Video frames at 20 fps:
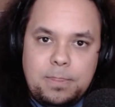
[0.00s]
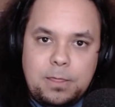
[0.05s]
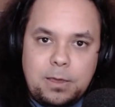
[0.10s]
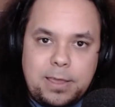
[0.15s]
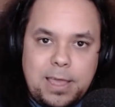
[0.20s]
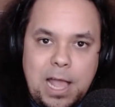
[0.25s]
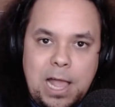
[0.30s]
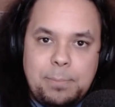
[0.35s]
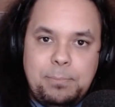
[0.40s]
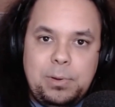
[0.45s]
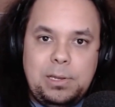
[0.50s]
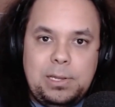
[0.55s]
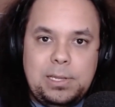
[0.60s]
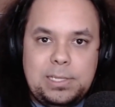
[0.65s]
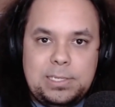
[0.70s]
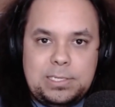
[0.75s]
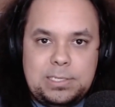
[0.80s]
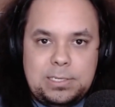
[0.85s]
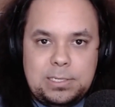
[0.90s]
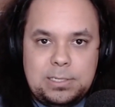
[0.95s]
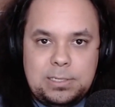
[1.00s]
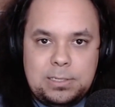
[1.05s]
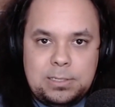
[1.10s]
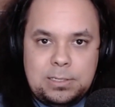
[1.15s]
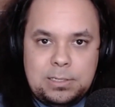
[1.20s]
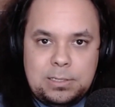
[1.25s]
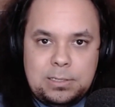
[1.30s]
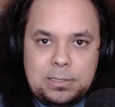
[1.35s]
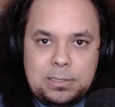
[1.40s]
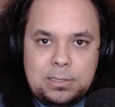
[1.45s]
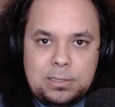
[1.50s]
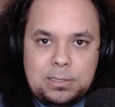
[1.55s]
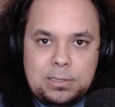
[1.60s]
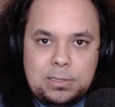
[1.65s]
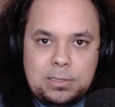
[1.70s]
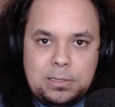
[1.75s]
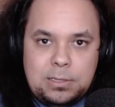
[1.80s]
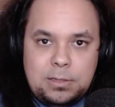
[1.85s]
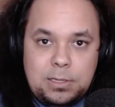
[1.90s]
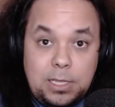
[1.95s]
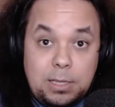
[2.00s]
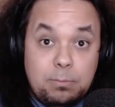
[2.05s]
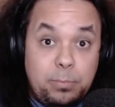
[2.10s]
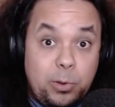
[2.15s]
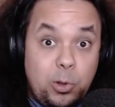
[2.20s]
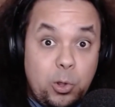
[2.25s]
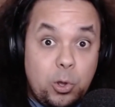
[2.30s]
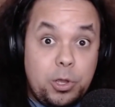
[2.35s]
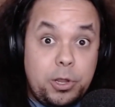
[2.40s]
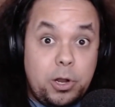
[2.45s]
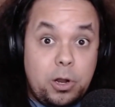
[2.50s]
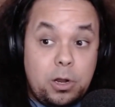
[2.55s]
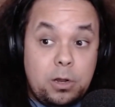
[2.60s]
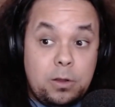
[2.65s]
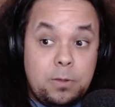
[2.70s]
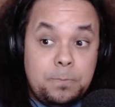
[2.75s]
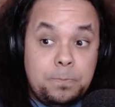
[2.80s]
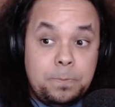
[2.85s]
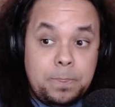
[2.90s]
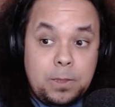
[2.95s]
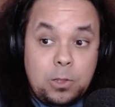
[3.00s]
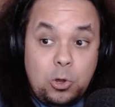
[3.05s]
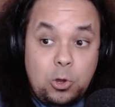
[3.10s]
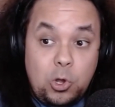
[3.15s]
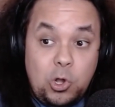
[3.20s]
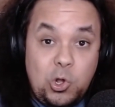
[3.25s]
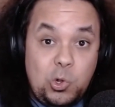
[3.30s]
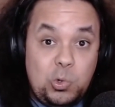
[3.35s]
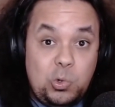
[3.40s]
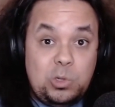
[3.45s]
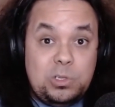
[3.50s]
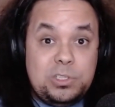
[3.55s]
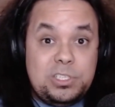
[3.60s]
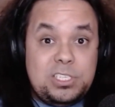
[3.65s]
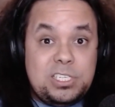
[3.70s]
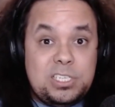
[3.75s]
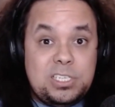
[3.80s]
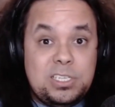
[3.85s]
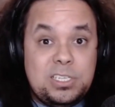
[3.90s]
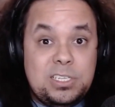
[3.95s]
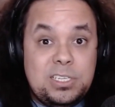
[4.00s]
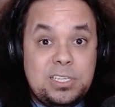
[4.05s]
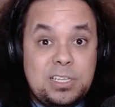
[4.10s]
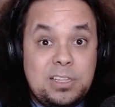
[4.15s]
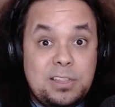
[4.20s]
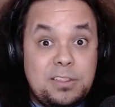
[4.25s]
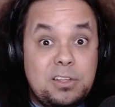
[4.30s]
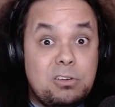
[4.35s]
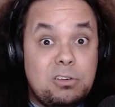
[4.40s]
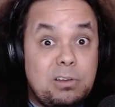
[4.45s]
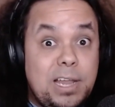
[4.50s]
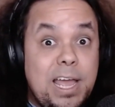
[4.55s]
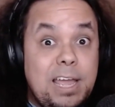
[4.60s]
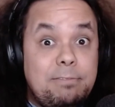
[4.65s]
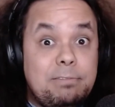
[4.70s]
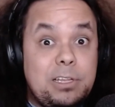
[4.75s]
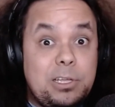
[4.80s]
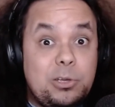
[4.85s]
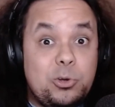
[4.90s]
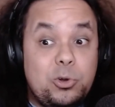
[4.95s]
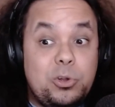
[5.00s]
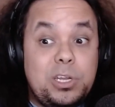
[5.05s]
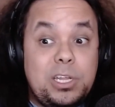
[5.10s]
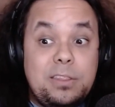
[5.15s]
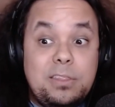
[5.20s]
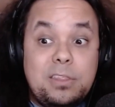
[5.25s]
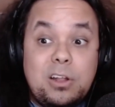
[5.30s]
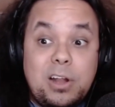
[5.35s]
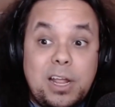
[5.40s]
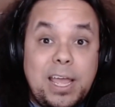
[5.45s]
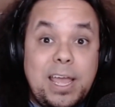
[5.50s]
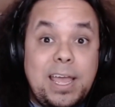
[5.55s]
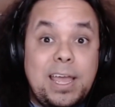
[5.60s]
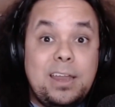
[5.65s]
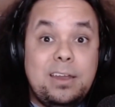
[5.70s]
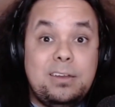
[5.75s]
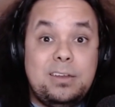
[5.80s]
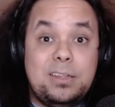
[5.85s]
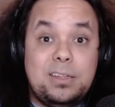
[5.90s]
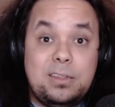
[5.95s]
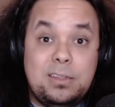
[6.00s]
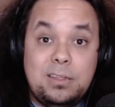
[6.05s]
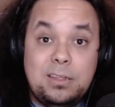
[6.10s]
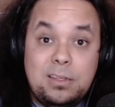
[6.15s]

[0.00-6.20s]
The capitalist, the employer, holds their livelihood in their hand.